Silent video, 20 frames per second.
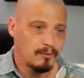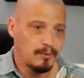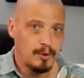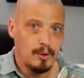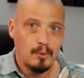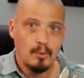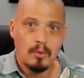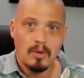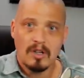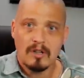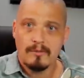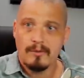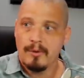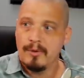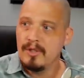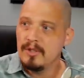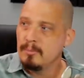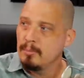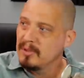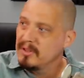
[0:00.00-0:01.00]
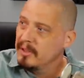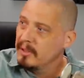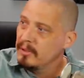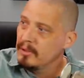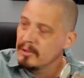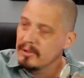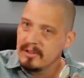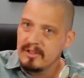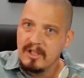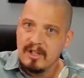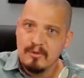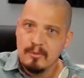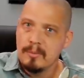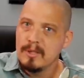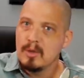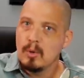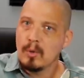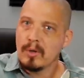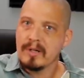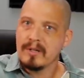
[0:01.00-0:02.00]
Or if you work for this particular
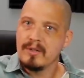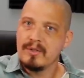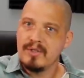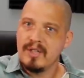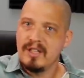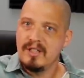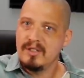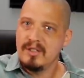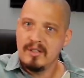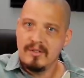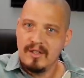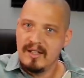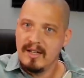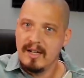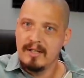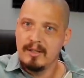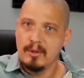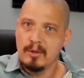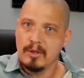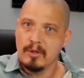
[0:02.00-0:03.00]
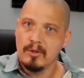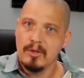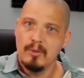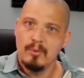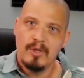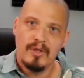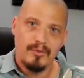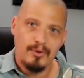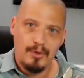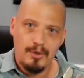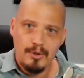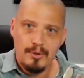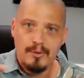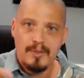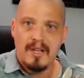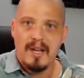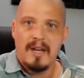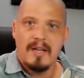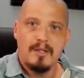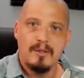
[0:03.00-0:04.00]
government organization that I don't agree with,
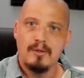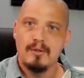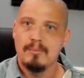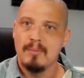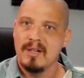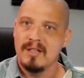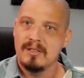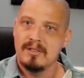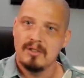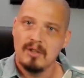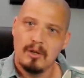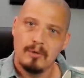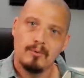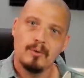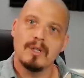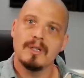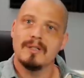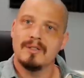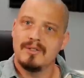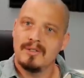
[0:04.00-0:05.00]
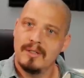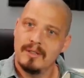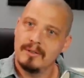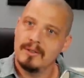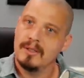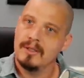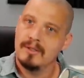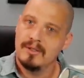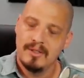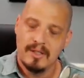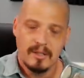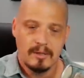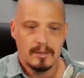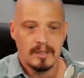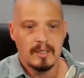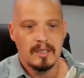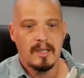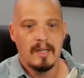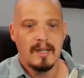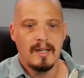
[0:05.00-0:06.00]
you can't use my software, et cetera, et
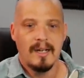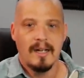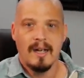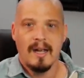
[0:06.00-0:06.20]
cetera.